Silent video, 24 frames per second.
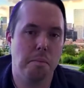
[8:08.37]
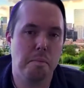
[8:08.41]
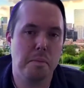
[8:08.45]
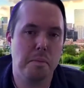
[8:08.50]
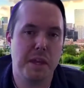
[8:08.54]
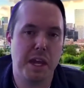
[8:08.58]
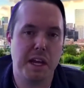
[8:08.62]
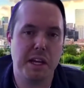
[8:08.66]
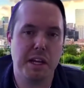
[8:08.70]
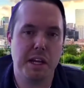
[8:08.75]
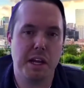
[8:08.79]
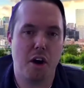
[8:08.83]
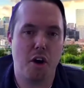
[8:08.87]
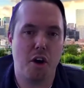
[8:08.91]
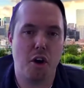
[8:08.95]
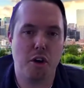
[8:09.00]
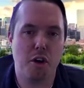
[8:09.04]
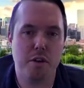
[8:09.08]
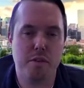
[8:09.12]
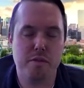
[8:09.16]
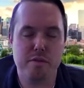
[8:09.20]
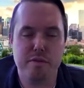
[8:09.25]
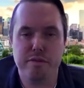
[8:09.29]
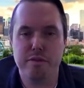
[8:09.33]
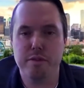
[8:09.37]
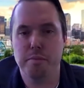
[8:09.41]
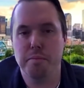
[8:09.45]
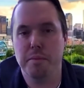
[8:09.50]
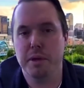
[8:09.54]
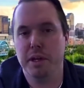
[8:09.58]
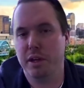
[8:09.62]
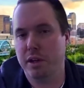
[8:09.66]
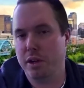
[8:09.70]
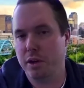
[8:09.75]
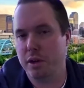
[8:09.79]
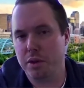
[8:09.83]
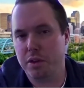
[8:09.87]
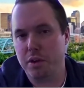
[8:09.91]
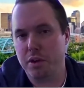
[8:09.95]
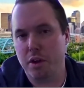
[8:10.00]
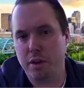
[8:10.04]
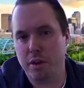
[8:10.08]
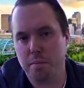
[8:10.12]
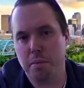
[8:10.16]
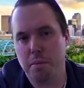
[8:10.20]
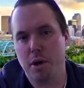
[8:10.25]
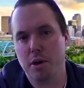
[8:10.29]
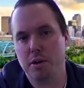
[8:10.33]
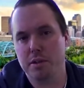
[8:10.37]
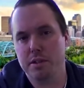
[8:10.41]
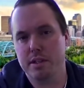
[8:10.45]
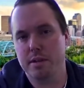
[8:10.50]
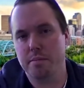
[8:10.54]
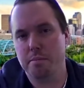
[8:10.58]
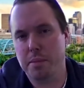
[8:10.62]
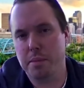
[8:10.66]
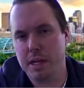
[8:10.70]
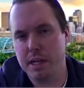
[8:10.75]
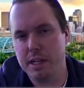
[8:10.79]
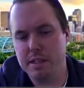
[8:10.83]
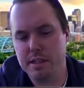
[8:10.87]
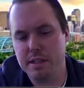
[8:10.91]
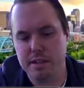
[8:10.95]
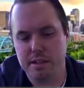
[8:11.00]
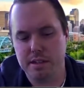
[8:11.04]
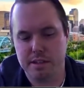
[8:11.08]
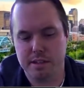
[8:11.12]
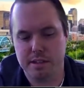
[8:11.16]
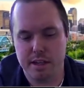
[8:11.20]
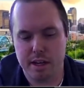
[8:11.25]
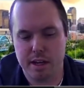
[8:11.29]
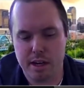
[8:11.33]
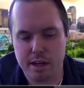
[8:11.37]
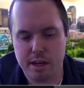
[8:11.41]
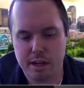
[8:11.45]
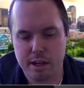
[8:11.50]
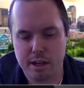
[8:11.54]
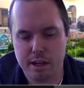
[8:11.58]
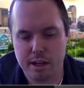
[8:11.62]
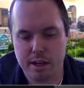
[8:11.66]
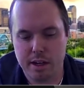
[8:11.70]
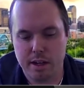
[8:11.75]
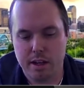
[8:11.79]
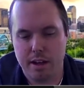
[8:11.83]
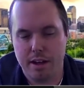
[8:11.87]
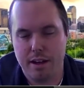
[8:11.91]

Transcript: They aren't familiar with all the parts and pieces needed.